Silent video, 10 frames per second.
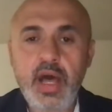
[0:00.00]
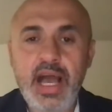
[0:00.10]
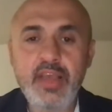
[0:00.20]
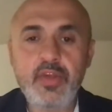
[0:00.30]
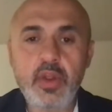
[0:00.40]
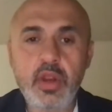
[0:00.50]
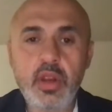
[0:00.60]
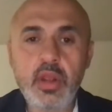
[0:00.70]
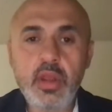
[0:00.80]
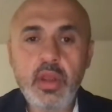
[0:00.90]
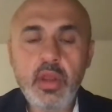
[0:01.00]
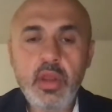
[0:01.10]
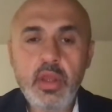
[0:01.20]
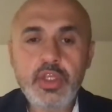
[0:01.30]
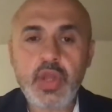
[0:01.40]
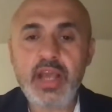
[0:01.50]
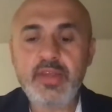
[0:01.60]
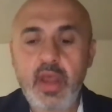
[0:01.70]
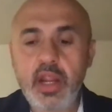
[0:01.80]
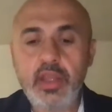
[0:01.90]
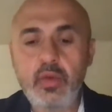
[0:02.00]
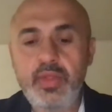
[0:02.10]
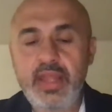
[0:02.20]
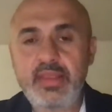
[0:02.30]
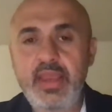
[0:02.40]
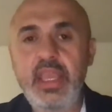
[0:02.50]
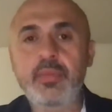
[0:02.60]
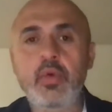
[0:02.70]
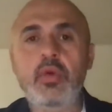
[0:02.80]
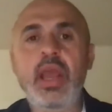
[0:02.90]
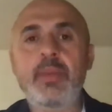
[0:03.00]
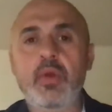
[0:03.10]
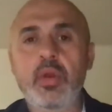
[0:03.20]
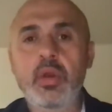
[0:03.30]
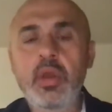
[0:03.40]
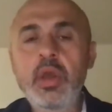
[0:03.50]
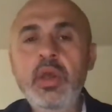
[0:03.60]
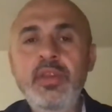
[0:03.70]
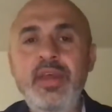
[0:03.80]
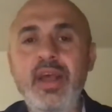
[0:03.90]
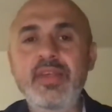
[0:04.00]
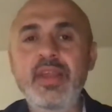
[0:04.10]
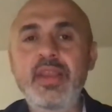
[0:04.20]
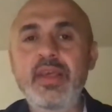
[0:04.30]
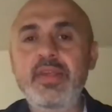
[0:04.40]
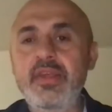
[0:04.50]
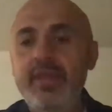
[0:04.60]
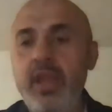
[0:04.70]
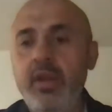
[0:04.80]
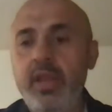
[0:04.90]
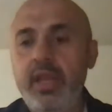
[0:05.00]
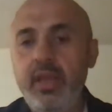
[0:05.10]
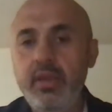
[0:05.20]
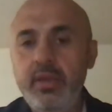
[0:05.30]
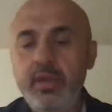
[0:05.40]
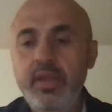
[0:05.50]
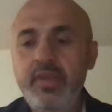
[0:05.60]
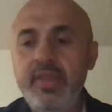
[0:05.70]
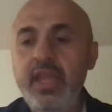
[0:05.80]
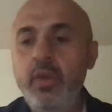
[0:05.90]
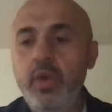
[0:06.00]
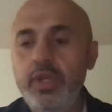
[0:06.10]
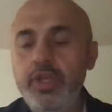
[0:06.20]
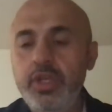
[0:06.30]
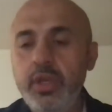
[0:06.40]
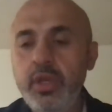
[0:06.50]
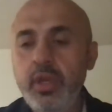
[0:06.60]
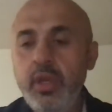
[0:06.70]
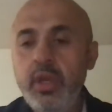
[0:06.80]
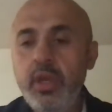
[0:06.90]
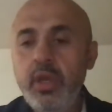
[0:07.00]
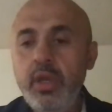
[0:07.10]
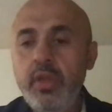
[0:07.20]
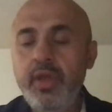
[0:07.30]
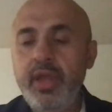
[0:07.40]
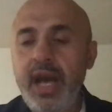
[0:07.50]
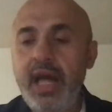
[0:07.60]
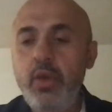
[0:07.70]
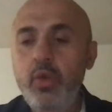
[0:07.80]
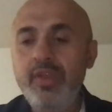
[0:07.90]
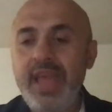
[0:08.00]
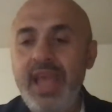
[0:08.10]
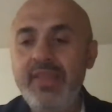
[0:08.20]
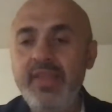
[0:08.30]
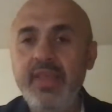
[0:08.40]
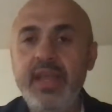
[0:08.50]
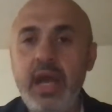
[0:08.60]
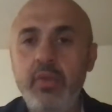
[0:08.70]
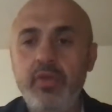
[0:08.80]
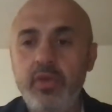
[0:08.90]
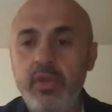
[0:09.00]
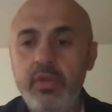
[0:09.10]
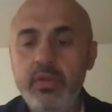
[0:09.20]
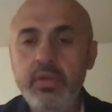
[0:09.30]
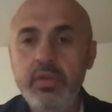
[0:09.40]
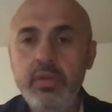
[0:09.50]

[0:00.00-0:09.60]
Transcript: Heiser tries to argue that the Hebrew grammar doesn't necessarily distinguish the God who stands in the council